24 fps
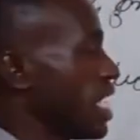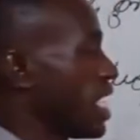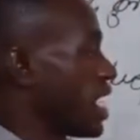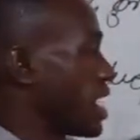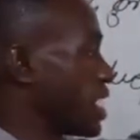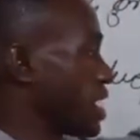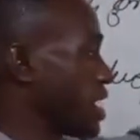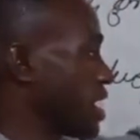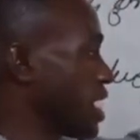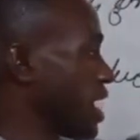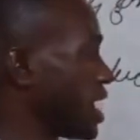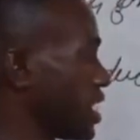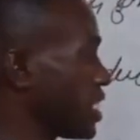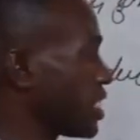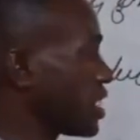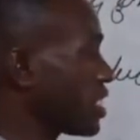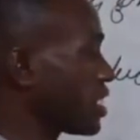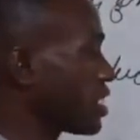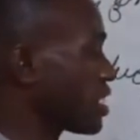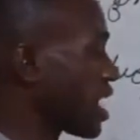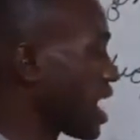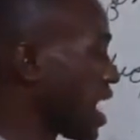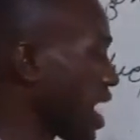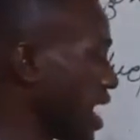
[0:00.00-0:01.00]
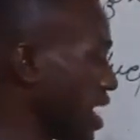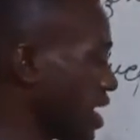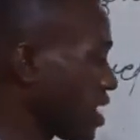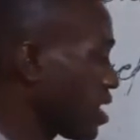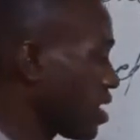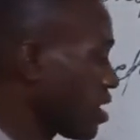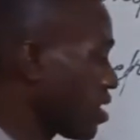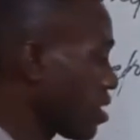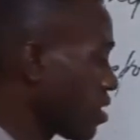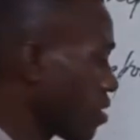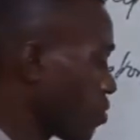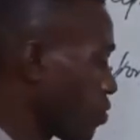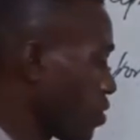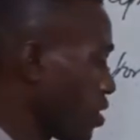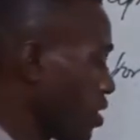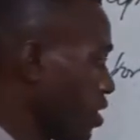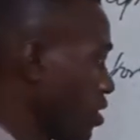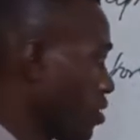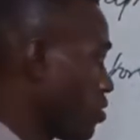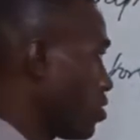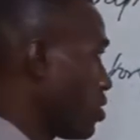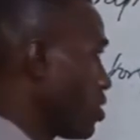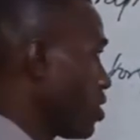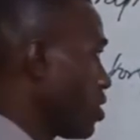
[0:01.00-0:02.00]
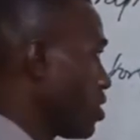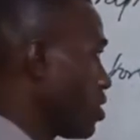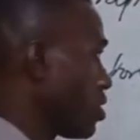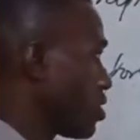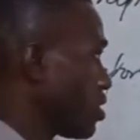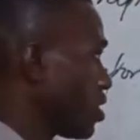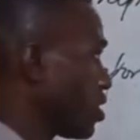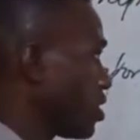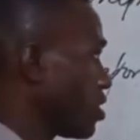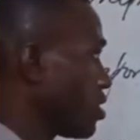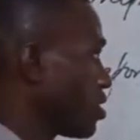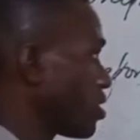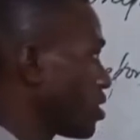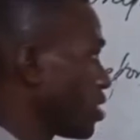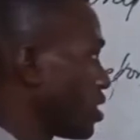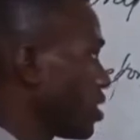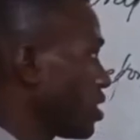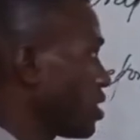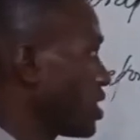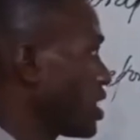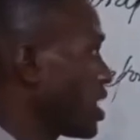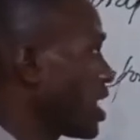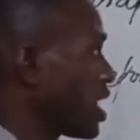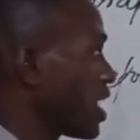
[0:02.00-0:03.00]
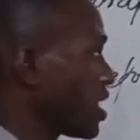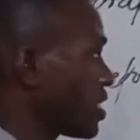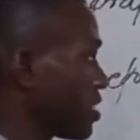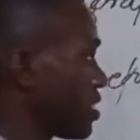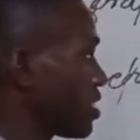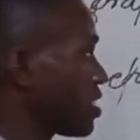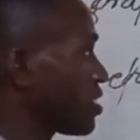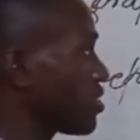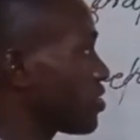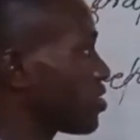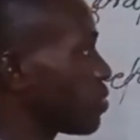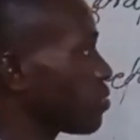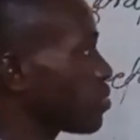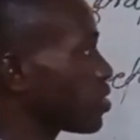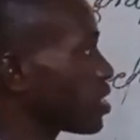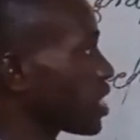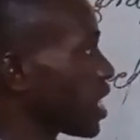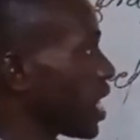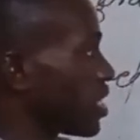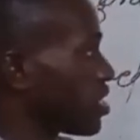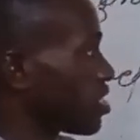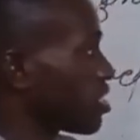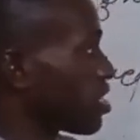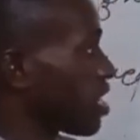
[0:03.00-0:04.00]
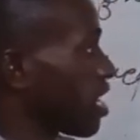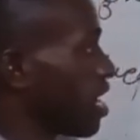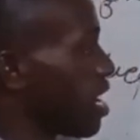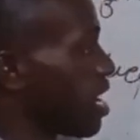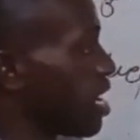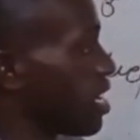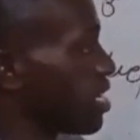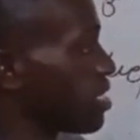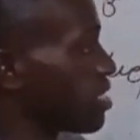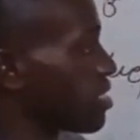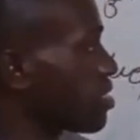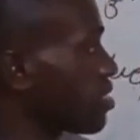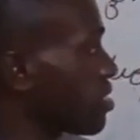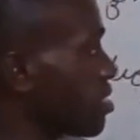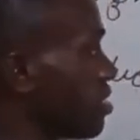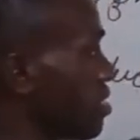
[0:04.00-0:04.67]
and then this guy will, since it gets the same charge as